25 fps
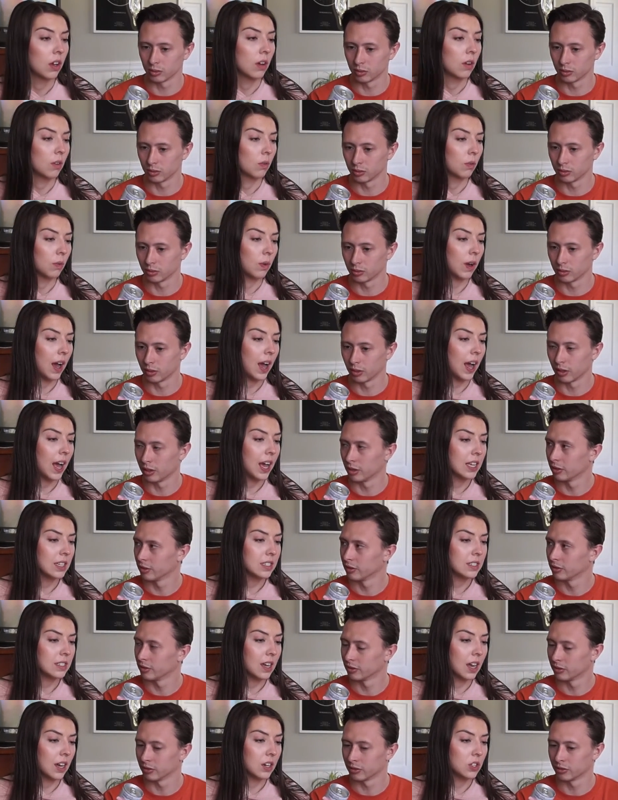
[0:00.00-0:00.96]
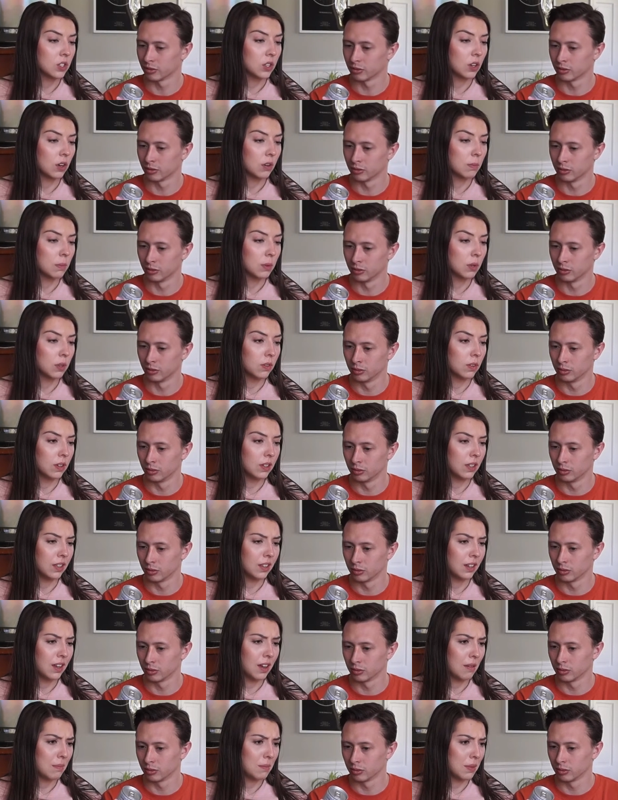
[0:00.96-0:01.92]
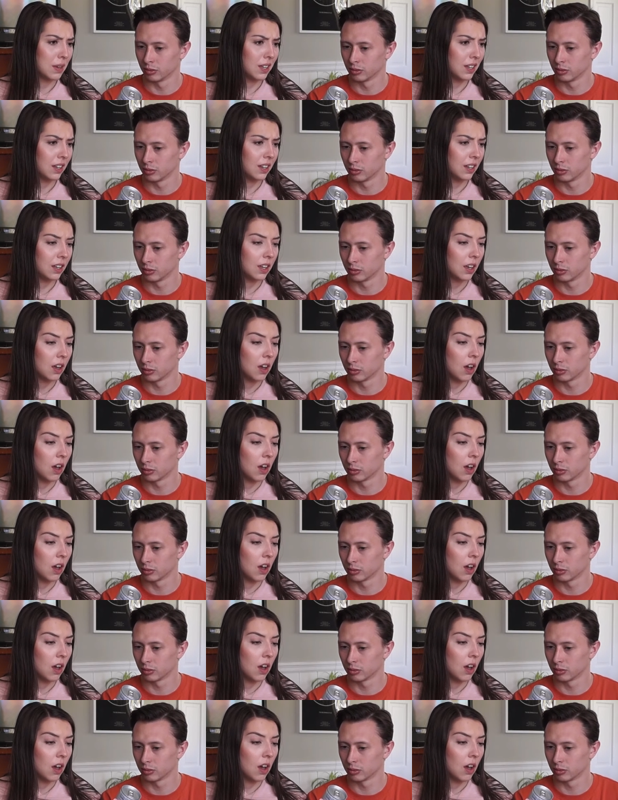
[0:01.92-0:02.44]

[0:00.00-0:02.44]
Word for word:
Speaker 1: Rise Nitro Brewing Company